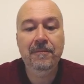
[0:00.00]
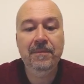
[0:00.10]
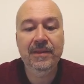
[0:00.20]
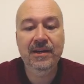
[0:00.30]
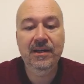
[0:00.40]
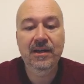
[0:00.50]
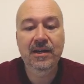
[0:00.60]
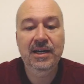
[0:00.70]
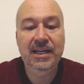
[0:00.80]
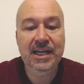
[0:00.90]
Yeah,
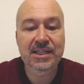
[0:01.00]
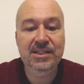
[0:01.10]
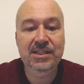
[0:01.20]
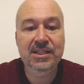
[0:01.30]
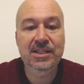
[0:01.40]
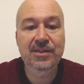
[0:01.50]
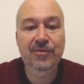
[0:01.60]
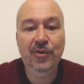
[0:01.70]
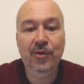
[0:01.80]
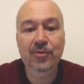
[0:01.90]
knight c6
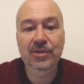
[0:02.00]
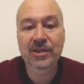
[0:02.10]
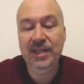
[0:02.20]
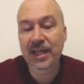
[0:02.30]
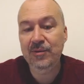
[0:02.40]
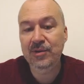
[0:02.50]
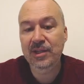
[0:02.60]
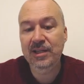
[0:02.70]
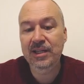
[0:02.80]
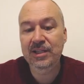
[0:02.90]
d4 would
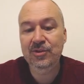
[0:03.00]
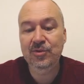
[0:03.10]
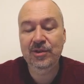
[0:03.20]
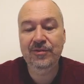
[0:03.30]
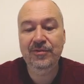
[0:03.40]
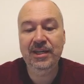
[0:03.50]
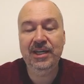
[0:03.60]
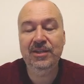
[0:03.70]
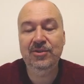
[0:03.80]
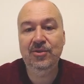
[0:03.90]
lead to a
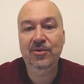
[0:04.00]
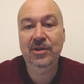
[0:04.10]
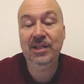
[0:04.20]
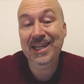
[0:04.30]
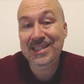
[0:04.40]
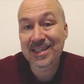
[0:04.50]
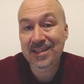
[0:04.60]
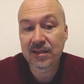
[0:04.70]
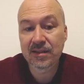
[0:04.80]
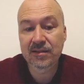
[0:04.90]
fianchetto
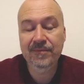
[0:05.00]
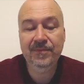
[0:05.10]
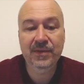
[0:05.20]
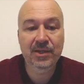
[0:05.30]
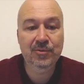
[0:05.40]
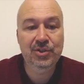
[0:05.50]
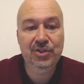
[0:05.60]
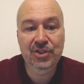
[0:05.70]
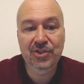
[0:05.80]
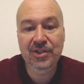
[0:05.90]
classical. Yeah, with
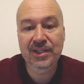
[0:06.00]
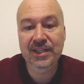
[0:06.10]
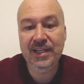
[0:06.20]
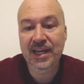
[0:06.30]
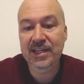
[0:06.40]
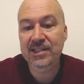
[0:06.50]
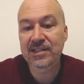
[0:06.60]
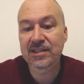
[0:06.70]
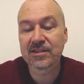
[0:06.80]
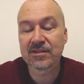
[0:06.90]
g3 and
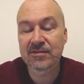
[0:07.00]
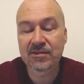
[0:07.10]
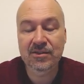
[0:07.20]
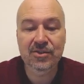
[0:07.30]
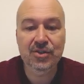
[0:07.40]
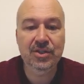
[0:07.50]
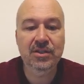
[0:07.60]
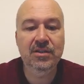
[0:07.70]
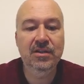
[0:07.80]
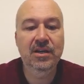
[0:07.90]
a6
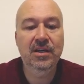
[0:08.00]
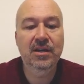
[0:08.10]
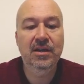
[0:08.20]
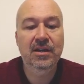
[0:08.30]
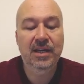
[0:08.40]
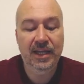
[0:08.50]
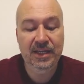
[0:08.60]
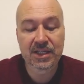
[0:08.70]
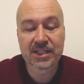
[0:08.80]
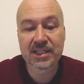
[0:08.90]
inserted. And
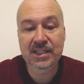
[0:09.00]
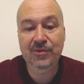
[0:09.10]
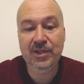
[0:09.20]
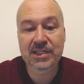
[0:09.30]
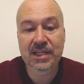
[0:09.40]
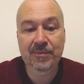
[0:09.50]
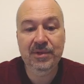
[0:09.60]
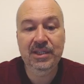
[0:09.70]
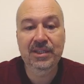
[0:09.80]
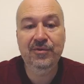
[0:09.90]
e6, for
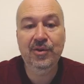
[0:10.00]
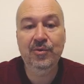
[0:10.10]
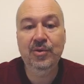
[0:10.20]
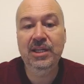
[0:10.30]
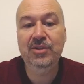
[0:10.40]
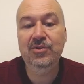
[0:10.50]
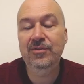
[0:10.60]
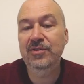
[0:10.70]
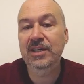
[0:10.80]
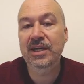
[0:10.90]
example, d4 would lead to a
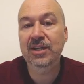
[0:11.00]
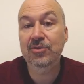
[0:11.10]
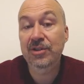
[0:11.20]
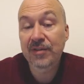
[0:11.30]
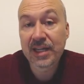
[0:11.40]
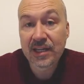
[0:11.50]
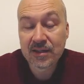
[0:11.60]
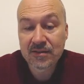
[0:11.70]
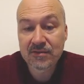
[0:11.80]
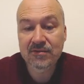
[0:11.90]
fianchetto
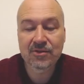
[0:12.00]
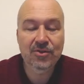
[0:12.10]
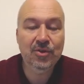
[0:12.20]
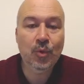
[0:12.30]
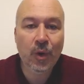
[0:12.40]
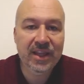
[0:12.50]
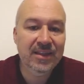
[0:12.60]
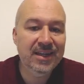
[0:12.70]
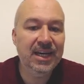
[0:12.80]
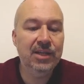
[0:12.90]
Scheveningen. So not quite
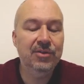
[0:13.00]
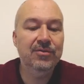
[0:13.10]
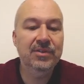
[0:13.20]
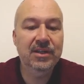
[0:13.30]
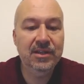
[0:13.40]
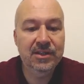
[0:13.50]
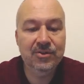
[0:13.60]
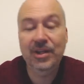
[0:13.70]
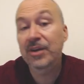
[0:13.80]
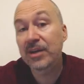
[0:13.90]
the knight. Yeah,
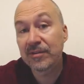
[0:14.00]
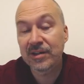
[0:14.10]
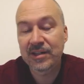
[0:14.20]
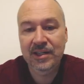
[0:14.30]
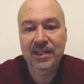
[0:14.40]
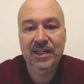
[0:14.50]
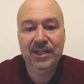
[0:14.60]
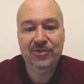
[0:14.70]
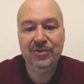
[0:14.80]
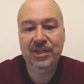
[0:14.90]
so there you have
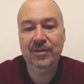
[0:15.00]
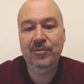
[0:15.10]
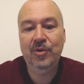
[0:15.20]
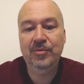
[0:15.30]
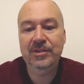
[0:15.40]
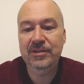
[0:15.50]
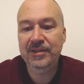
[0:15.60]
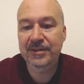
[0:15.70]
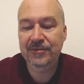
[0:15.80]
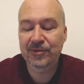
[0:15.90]
a tricky moment,
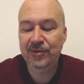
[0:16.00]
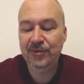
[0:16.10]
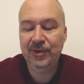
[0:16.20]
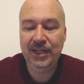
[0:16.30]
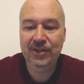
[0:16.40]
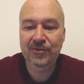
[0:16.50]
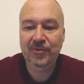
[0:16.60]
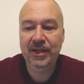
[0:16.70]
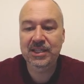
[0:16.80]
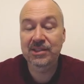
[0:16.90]
for Najdorf
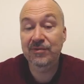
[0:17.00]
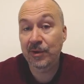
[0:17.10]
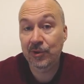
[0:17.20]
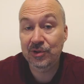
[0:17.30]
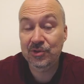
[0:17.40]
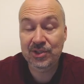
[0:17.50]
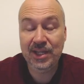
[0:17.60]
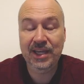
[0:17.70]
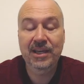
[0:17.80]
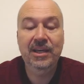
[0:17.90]
players if they want to
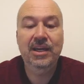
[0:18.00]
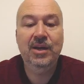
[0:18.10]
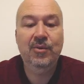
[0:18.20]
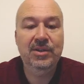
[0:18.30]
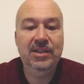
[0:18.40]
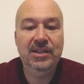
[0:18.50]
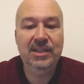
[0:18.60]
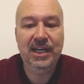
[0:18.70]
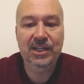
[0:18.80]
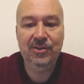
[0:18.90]
stay within the
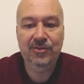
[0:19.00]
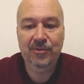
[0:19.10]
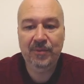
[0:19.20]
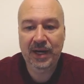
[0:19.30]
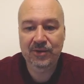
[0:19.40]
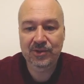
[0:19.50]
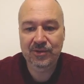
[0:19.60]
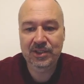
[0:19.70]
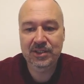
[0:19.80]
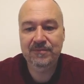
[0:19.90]
Najdorf
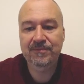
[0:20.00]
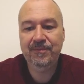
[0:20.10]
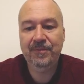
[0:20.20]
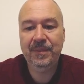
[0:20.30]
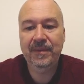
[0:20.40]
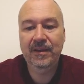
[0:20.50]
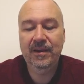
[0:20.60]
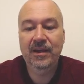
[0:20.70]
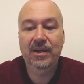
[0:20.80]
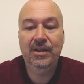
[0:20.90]
boundaries.
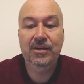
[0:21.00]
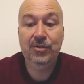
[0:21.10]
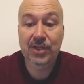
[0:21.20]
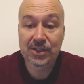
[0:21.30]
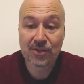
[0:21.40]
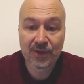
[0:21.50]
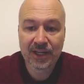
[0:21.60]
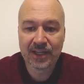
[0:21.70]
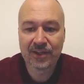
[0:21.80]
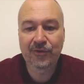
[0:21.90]
So that's
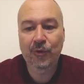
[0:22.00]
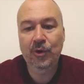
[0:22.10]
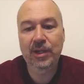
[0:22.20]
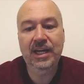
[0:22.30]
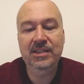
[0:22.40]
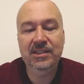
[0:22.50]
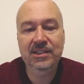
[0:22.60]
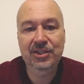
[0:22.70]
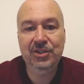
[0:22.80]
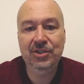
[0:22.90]
already 4 lines in
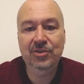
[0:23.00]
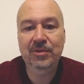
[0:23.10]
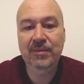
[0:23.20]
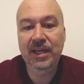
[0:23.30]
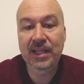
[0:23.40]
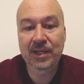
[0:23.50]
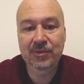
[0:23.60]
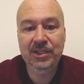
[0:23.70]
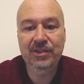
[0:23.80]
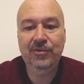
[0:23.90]
addition to the main line
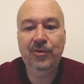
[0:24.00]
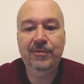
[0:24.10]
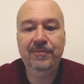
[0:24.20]
with d4.